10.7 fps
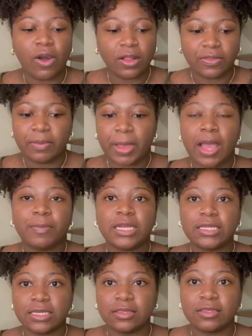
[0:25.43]
all of them out. I'm going to
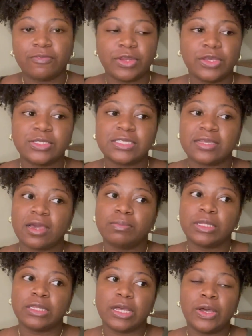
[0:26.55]
link their videos down
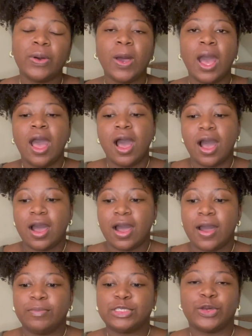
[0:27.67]
below.
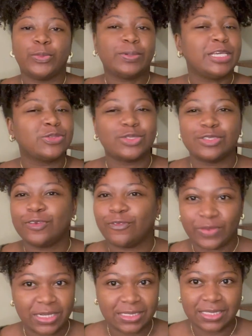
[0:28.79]
So please, once you
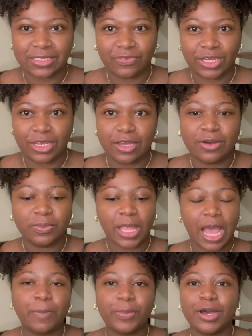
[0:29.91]
finish this video,
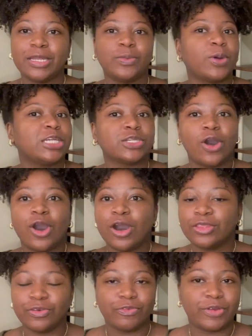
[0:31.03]
hop on and watch all
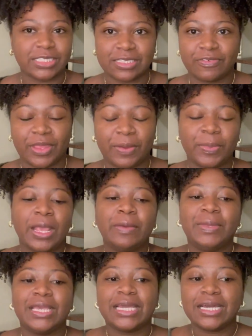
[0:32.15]
the rest of them
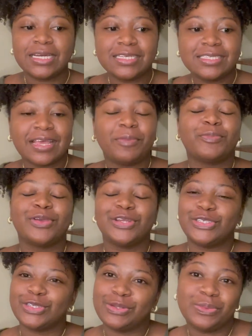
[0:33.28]
because I'm pretty
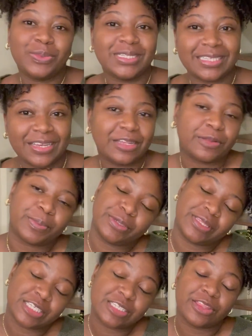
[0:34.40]
sure you'd want to hear
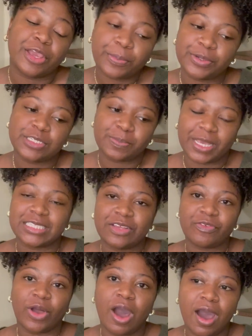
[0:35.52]
their
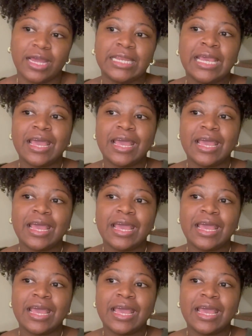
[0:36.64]
perspective on